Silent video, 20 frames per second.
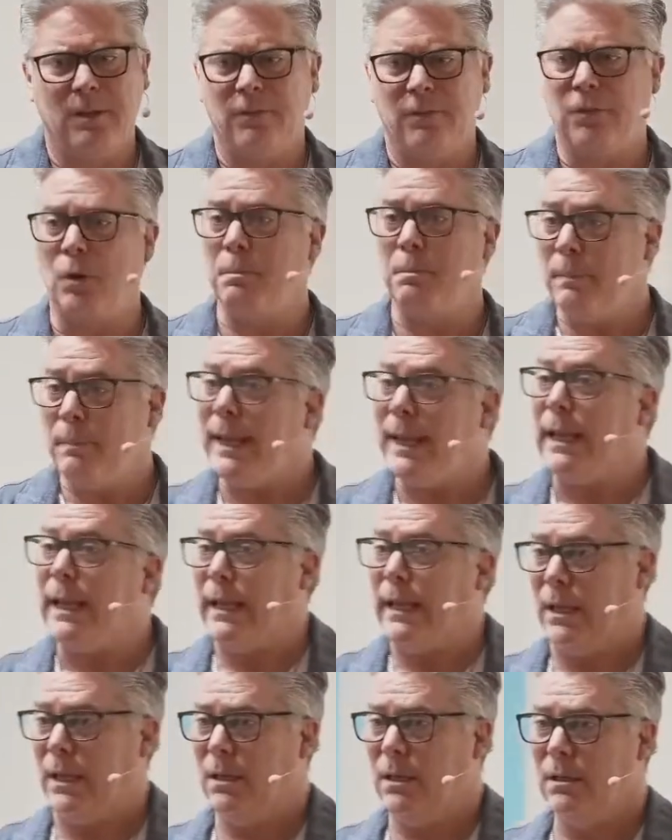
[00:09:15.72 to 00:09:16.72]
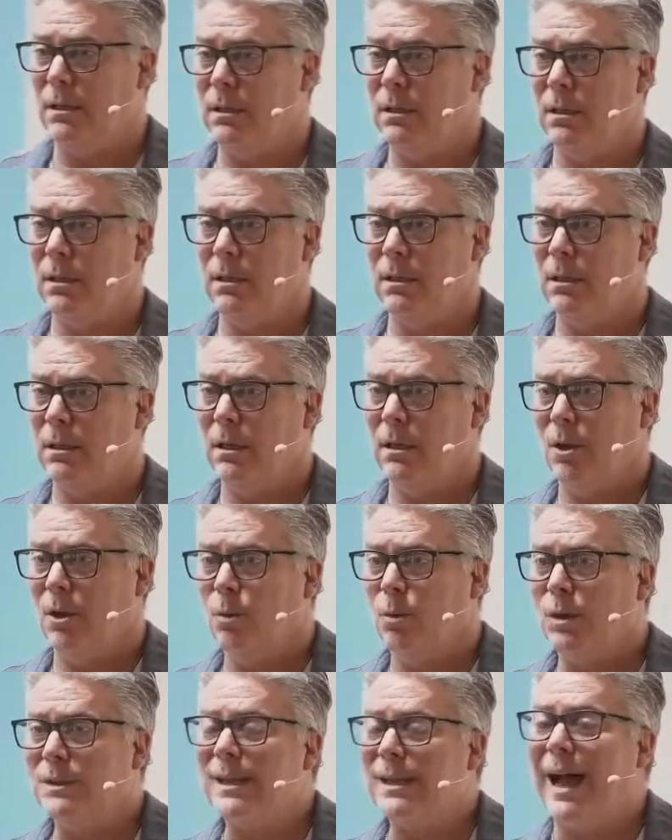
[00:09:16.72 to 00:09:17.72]
for me,
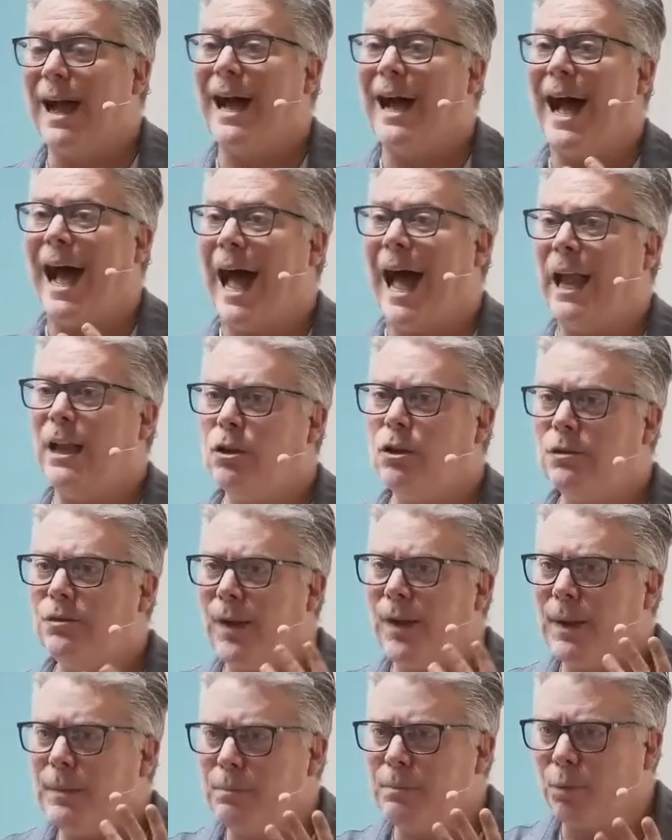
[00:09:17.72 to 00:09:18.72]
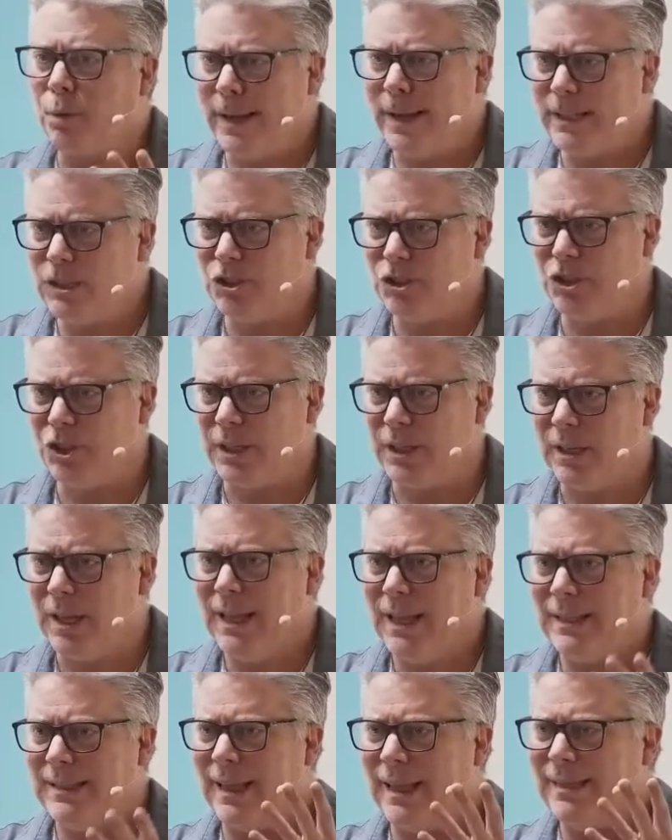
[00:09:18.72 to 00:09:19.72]
was a higher vibration
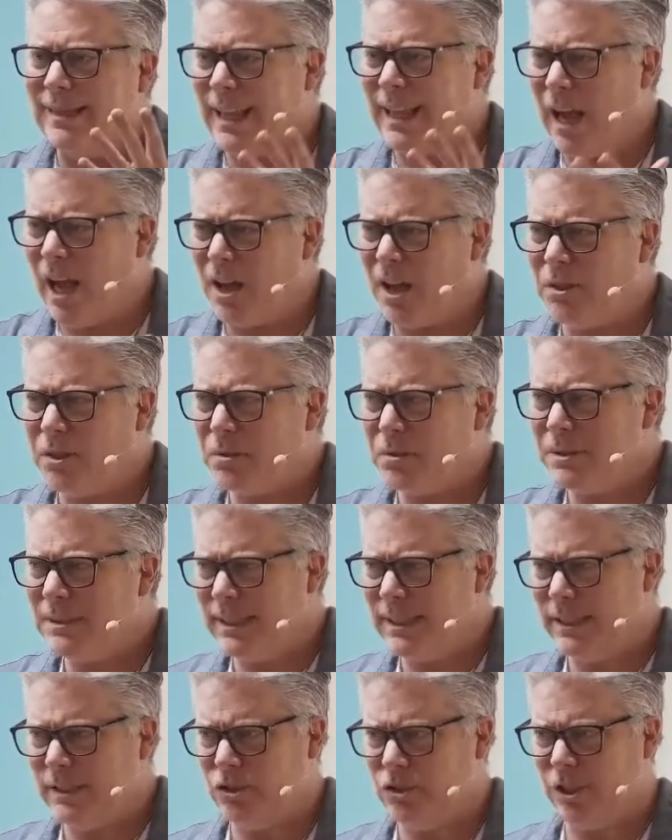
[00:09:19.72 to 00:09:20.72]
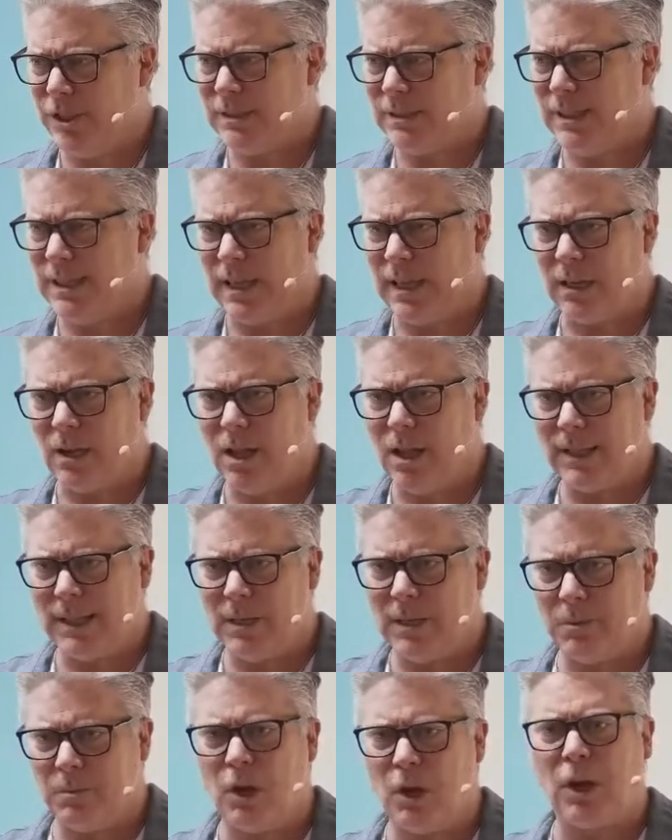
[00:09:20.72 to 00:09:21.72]
than the other teachings. Not calling
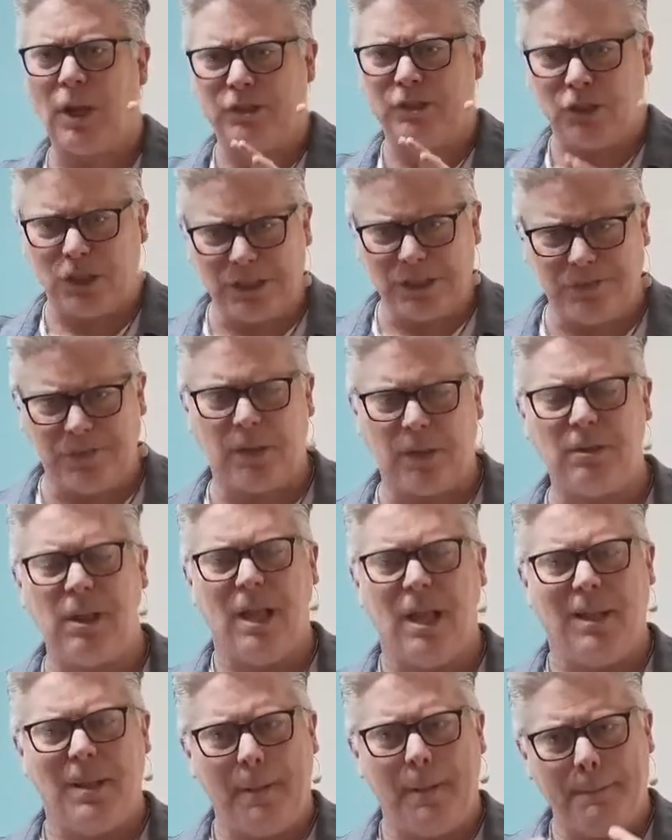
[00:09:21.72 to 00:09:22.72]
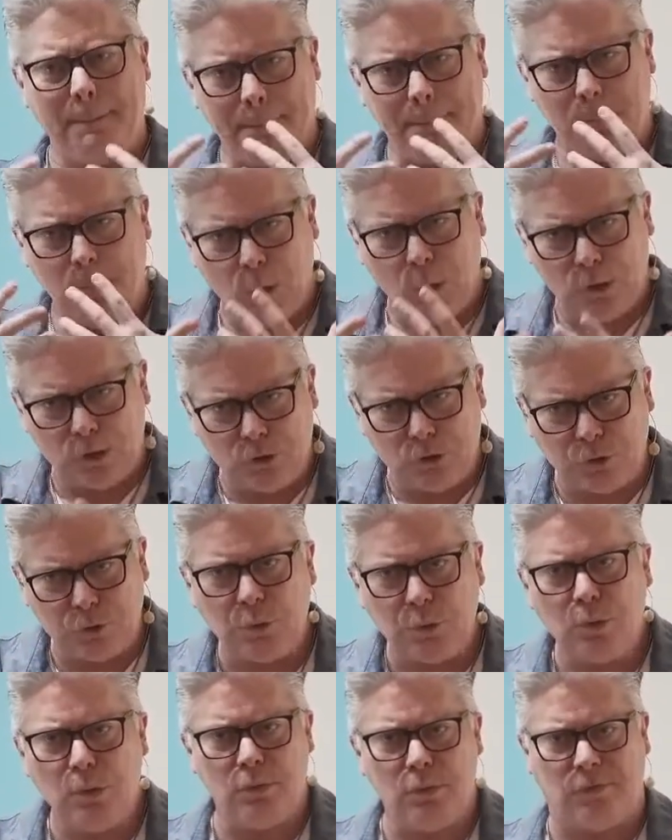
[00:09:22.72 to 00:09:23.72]
anyone wrong, it just felt more
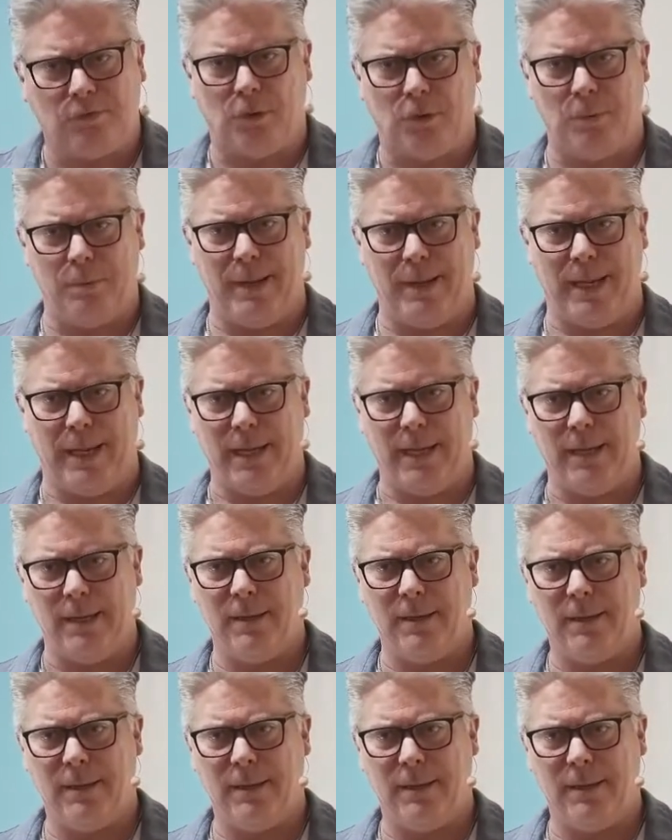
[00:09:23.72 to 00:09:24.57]
true for me.